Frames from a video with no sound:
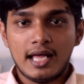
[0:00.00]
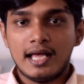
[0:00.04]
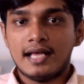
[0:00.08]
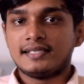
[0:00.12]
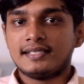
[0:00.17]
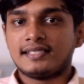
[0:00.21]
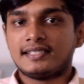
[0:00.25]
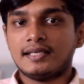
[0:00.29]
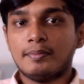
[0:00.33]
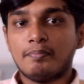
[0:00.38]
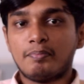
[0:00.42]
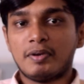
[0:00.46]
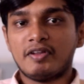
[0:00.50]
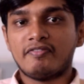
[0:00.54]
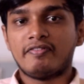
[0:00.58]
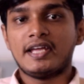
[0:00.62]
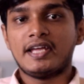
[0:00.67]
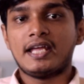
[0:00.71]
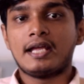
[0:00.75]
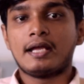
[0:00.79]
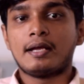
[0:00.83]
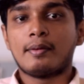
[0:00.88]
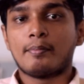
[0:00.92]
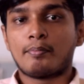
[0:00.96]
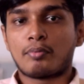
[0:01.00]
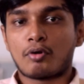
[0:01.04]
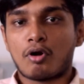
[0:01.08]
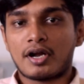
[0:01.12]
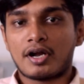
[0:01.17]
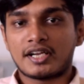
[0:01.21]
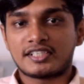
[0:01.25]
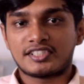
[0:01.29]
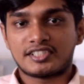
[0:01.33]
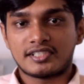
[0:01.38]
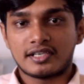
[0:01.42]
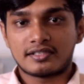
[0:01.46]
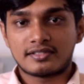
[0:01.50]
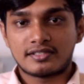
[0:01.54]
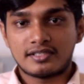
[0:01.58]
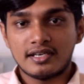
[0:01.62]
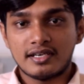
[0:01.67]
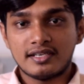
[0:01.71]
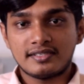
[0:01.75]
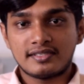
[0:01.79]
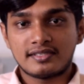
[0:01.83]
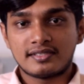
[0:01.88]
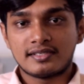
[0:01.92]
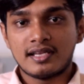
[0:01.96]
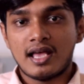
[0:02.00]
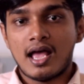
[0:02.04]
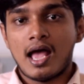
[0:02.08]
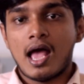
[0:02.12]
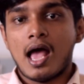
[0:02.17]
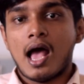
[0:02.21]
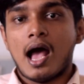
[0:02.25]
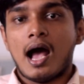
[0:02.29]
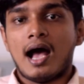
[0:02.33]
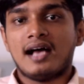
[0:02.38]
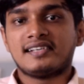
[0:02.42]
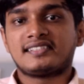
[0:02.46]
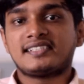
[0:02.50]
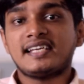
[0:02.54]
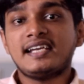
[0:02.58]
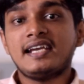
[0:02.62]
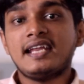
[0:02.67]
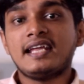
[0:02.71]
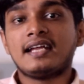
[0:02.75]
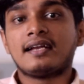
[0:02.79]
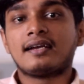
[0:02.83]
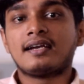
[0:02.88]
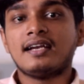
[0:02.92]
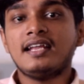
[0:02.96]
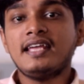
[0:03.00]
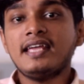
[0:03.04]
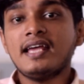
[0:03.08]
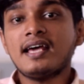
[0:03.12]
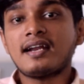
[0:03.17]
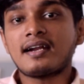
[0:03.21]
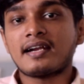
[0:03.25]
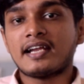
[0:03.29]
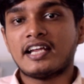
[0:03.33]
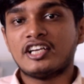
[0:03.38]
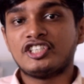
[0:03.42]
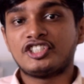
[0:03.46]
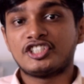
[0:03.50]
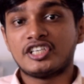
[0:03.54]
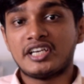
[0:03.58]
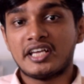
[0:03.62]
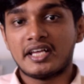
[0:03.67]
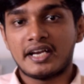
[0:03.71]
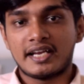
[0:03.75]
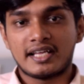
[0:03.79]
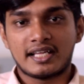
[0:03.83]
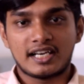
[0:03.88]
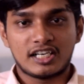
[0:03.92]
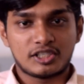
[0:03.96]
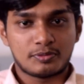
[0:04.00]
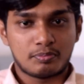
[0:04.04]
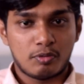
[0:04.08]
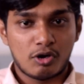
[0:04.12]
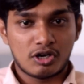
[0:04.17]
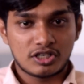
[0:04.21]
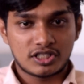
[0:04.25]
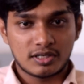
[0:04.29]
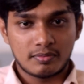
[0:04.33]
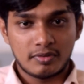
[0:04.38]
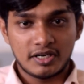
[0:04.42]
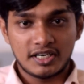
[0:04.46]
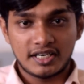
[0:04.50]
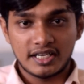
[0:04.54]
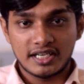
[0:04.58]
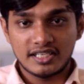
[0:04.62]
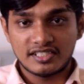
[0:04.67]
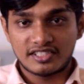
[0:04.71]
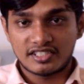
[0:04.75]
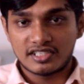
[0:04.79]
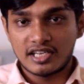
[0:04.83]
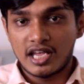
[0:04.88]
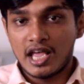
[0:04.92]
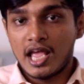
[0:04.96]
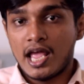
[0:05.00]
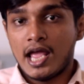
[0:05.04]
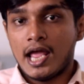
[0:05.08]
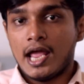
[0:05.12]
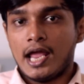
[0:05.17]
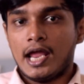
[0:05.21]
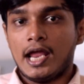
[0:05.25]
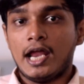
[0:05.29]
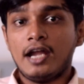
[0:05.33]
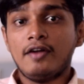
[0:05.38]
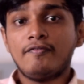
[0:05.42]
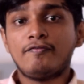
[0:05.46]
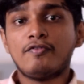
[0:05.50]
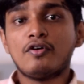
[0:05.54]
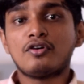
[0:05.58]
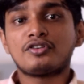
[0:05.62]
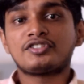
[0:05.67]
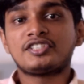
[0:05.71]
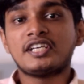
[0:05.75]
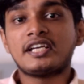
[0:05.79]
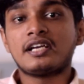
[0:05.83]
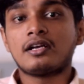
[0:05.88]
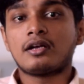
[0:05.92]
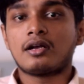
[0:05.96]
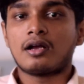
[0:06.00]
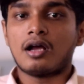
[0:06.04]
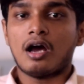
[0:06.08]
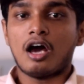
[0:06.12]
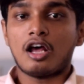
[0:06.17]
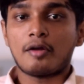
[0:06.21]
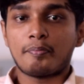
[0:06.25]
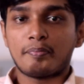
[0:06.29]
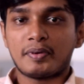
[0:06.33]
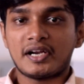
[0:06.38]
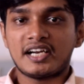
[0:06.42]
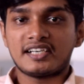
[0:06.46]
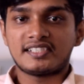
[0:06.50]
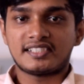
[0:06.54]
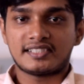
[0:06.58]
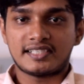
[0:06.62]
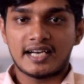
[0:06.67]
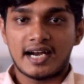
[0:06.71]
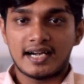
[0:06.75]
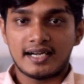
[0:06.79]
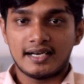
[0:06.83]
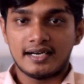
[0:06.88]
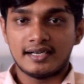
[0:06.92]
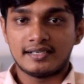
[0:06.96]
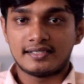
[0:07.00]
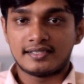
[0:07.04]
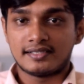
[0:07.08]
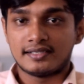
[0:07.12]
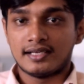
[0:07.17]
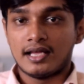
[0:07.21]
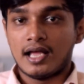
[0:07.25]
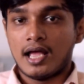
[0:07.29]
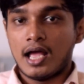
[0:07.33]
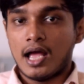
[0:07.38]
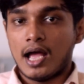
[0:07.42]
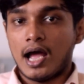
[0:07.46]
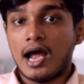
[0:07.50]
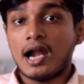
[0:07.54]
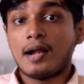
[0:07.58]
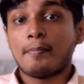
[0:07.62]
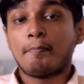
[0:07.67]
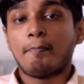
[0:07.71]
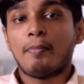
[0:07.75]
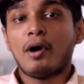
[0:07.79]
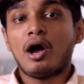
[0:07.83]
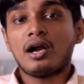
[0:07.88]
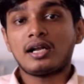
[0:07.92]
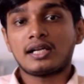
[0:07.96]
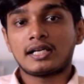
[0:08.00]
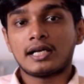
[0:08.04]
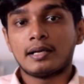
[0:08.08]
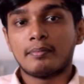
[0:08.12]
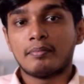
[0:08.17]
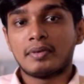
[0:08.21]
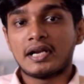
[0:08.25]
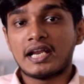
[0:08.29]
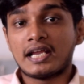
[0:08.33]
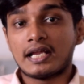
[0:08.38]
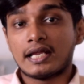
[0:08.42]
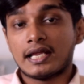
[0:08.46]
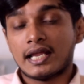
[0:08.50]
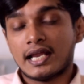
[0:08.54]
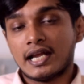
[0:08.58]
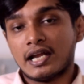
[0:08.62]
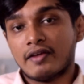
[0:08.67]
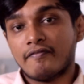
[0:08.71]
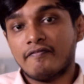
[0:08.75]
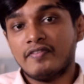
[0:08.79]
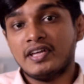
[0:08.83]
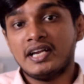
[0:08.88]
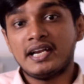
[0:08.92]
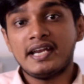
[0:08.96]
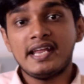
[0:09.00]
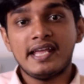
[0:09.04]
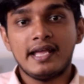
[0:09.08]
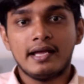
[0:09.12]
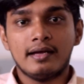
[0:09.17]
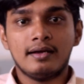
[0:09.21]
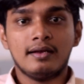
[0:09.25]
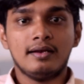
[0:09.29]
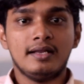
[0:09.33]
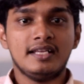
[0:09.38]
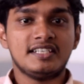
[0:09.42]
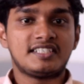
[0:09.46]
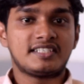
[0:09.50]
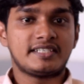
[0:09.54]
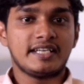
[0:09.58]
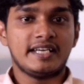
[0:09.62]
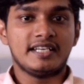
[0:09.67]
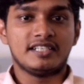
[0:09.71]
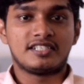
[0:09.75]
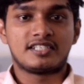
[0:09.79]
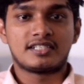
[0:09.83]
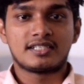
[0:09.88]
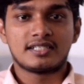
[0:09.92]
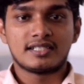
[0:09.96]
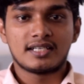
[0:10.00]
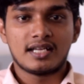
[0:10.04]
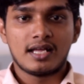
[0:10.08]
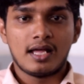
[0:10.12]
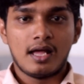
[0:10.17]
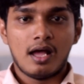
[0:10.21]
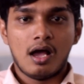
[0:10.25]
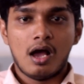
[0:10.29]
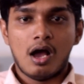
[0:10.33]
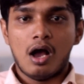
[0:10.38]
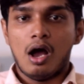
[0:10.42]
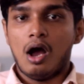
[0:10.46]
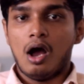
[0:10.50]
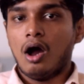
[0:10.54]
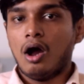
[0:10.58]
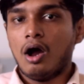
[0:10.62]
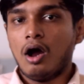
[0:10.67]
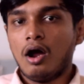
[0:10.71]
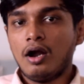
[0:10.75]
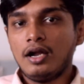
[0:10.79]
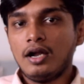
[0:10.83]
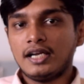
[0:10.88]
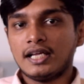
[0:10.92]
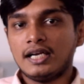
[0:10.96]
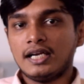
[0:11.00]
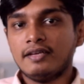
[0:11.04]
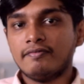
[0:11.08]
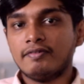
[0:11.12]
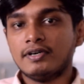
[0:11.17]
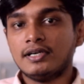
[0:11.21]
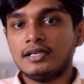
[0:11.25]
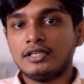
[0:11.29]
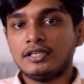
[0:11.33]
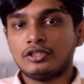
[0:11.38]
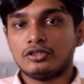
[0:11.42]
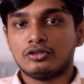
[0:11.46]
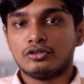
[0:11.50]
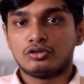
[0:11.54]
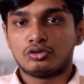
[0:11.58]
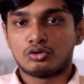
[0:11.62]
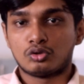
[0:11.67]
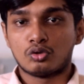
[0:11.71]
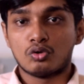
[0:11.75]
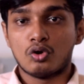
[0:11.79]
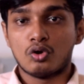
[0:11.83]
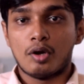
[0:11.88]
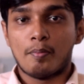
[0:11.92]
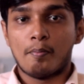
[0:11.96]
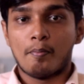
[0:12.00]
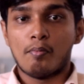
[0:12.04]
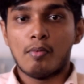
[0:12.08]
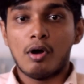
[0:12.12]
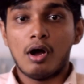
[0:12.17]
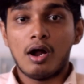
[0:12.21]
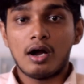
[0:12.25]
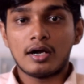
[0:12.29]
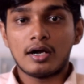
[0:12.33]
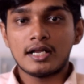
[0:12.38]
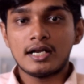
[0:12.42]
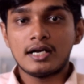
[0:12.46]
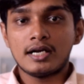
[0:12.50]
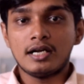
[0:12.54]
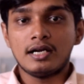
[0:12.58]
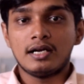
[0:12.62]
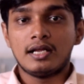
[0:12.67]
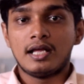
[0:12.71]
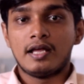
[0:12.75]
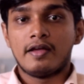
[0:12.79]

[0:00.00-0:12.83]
simplifying product structures, assigning clear engineering responsibilities, enforcing corporate standards, and part numbering in a very early stage, all delivered through a modern,